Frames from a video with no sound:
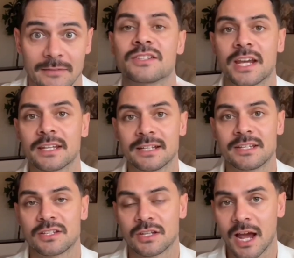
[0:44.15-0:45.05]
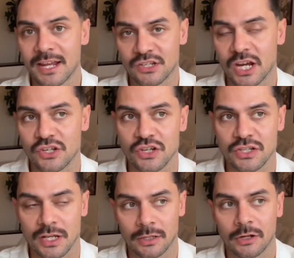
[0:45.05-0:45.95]
Secondly, as the diet
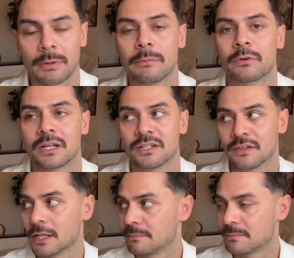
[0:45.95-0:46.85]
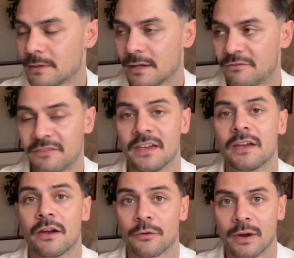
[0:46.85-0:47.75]
changes, a lot of people can develop a
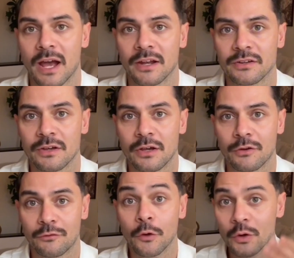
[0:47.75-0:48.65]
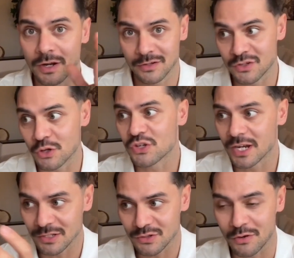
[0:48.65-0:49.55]
fear around food and
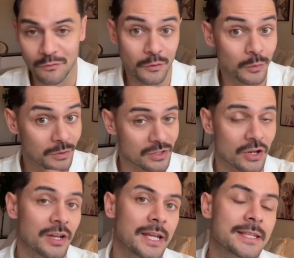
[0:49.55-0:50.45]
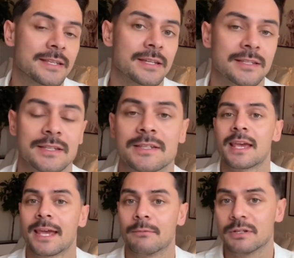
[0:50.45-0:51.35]
associating certain food with certain incidences.
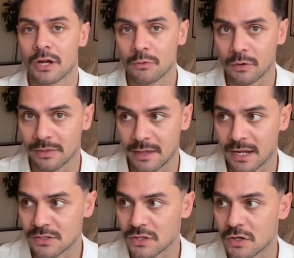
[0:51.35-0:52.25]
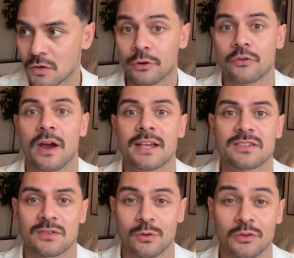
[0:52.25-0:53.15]
We don't want that to
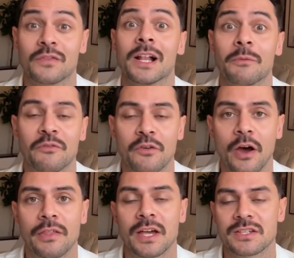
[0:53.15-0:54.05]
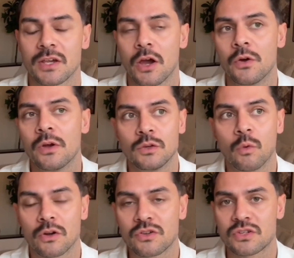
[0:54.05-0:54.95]
progress or develop further. So we
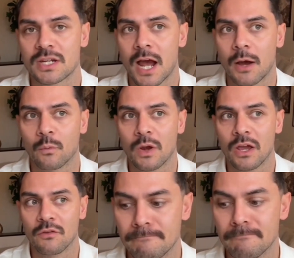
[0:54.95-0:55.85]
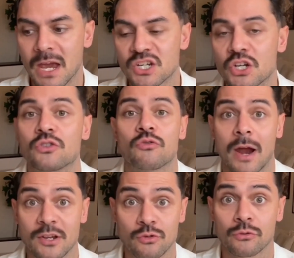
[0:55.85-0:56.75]
want to start with measured
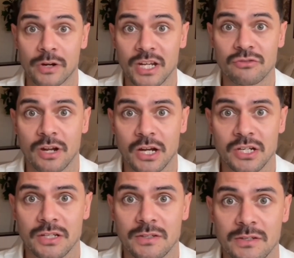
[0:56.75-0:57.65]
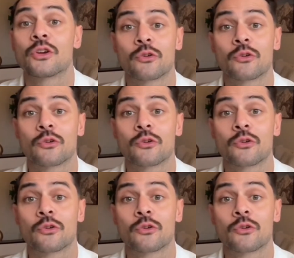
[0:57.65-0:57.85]
gradual reintroductions.